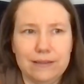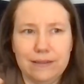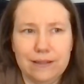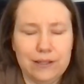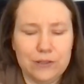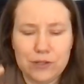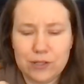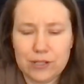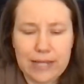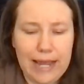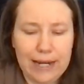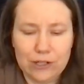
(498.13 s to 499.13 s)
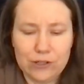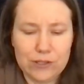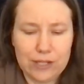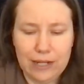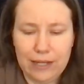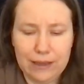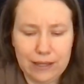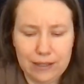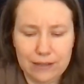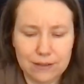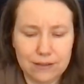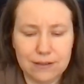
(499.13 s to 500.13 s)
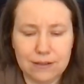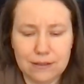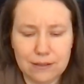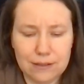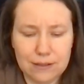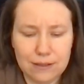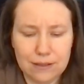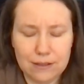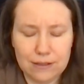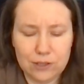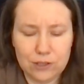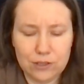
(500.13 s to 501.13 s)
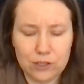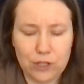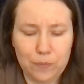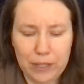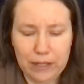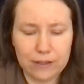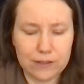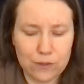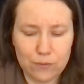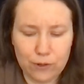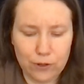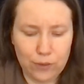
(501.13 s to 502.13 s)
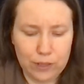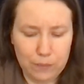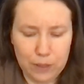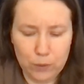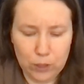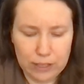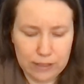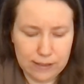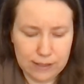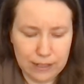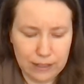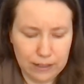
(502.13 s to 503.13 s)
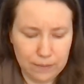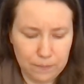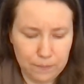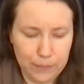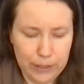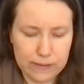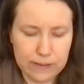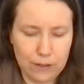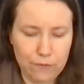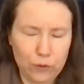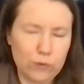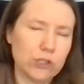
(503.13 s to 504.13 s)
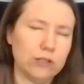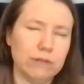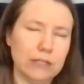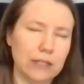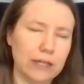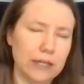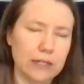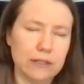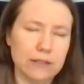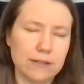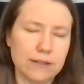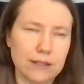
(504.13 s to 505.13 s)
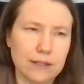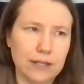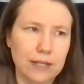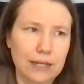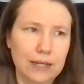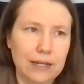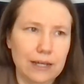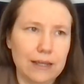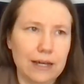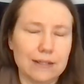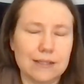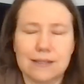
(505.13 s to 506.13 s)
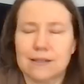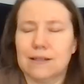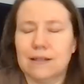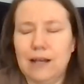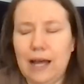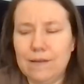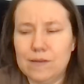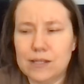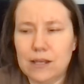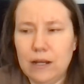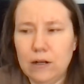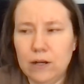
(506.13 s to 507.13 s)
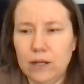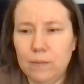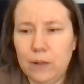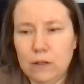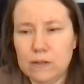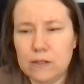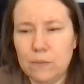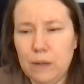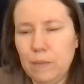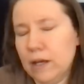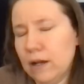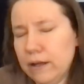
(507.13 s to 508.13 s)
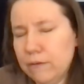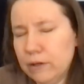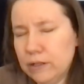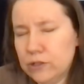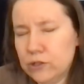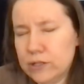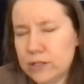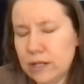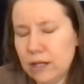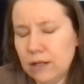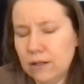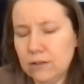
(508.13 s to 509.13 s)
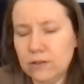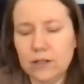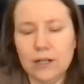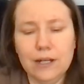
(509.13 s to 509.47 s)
there's tears in it that she peeks through and people can see bits of who she really is, and that's kind of scary but also maybe kind of interesting, or